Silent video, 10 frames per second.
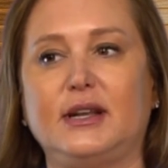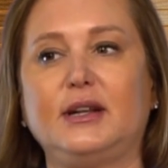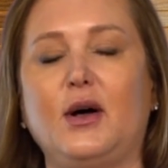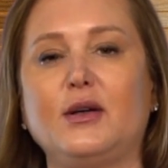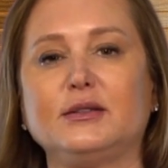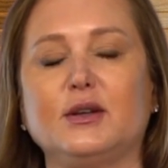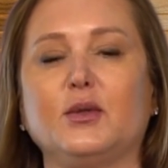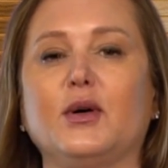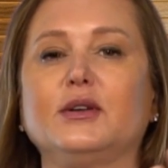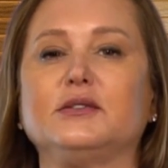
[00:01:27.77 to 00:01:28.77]
And it also
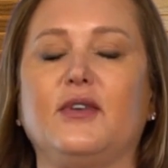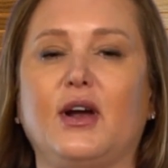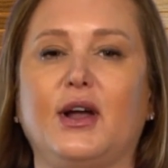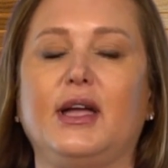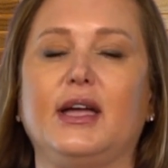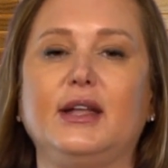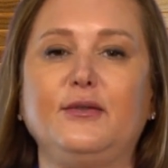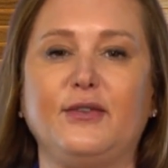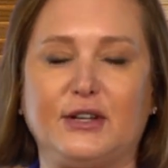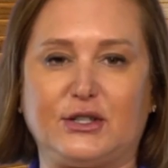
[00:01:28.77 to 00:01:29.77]
looks very
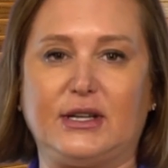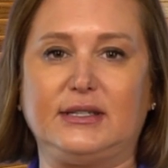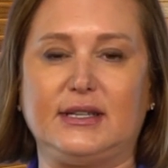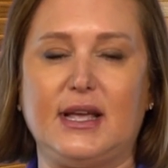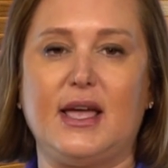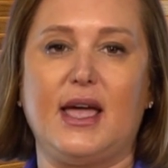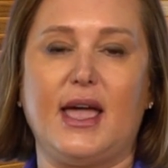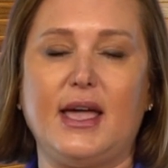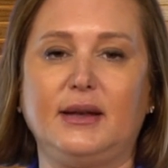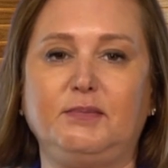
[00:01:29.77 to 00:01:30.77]
inefficient
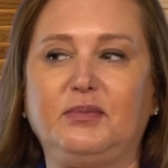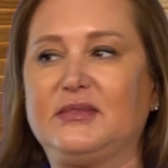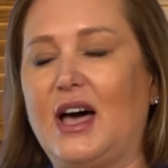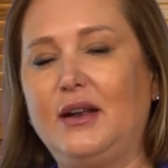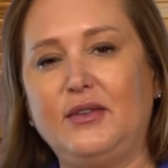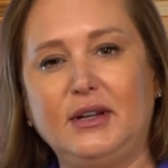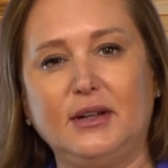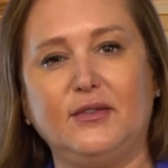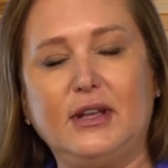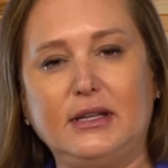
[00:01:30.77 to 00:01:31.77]
and kind of
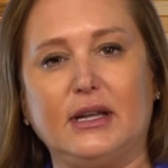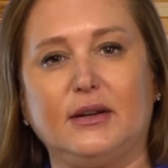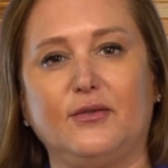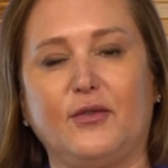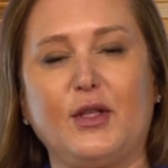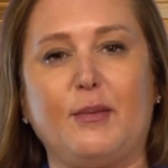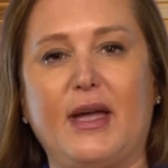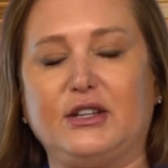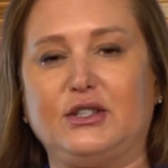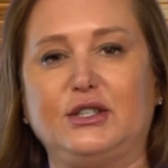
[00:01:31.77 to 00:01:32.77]
inconvenient for the
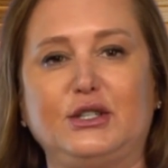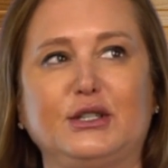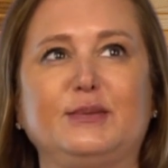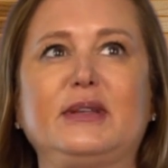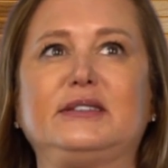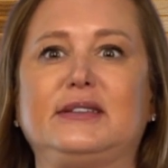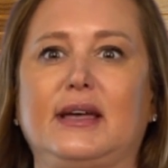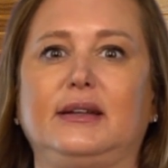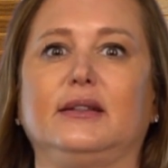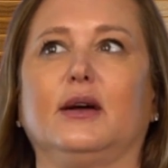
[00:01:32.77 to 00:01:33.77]
patient to just be
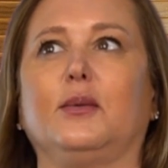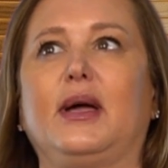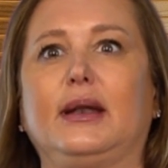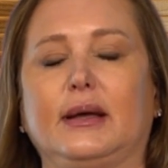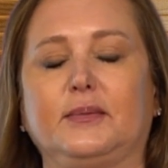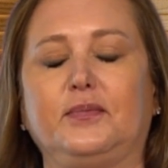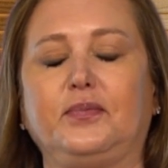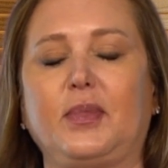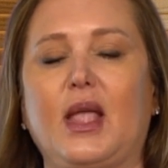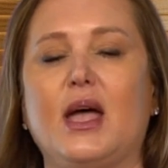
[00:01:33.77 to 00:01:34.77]
standing there waiting.
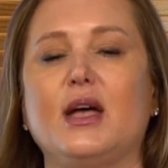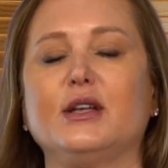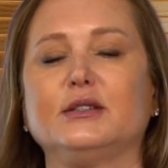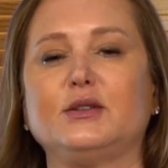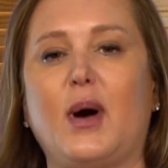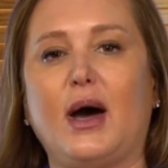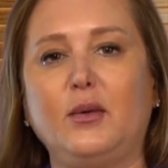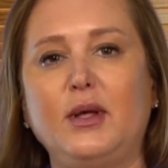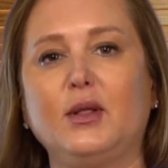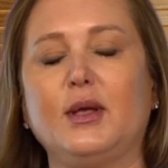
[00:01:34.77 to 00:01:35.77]
So how
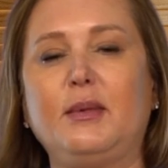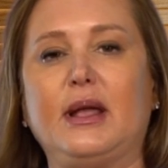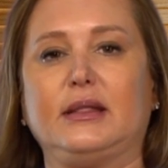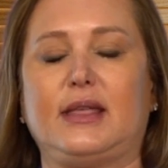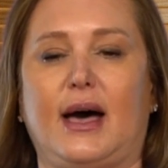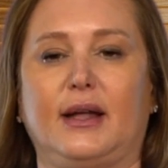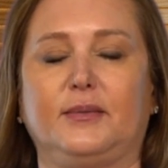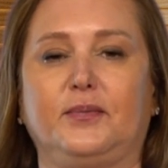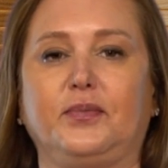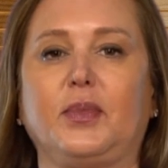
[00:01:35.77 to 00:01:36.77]
do we eliminate that?
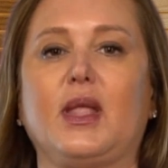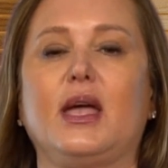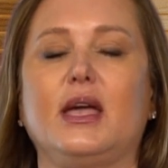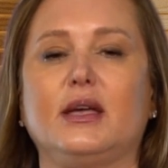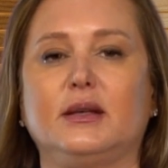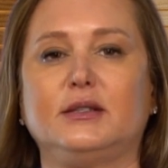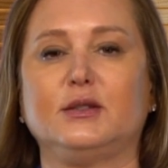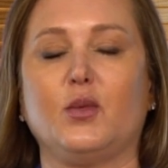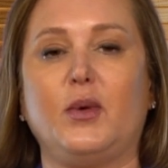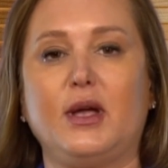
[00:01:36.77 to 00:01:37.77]

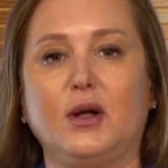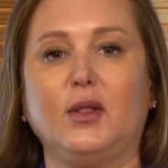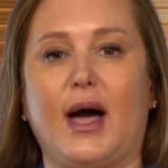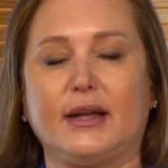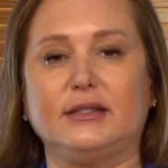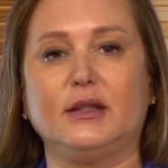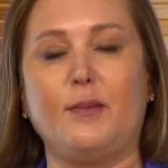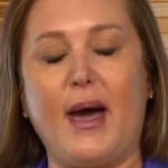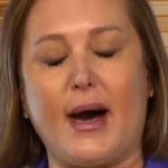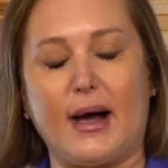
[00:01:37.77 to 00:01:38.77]
Is we collect in the
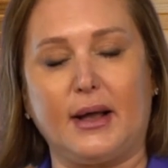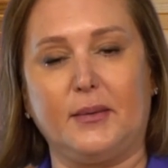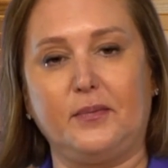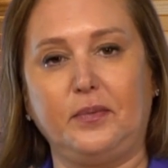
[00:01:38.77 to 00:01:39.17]
back.